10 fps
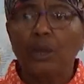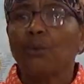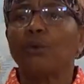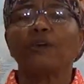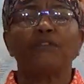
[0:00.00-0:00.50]

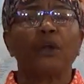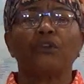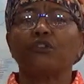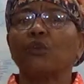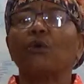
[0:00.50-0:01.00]
We've
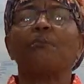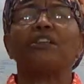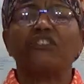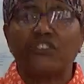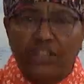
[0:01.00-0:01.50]
learned so
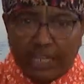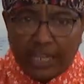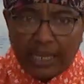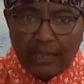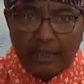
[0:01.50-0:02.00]
much
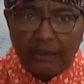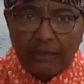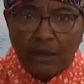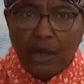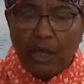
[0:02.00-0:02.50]
together.
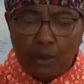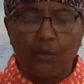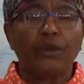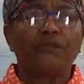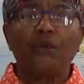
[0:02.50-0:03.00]

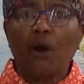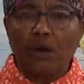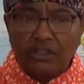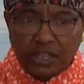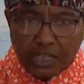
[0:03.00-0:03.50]
We've
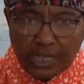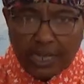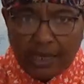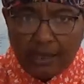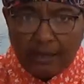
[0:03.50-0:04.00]
grown
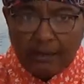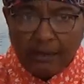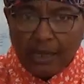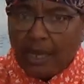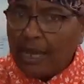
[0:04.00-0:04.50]
together.
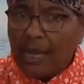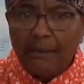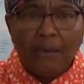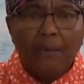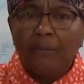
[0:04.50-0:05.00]

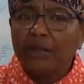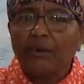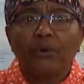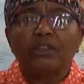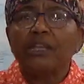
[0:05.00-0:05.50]
And my
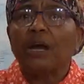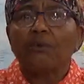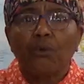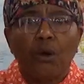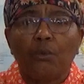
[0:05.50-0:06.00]
mother was
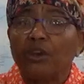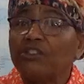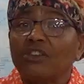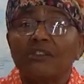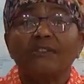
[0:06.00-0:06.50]
not wrong when
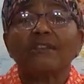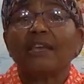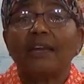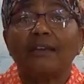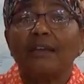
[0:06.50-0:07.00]
she
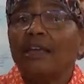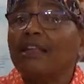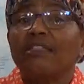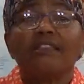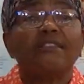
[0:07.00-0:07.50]
said,
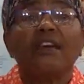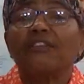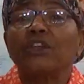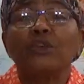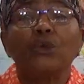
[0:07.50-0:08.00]
there's
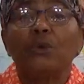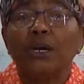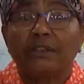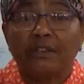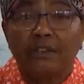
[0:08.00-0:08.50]
nothing new
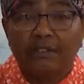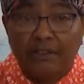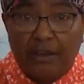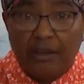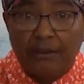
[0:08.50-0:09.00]
under the
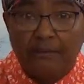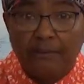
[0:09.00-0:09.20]
sun.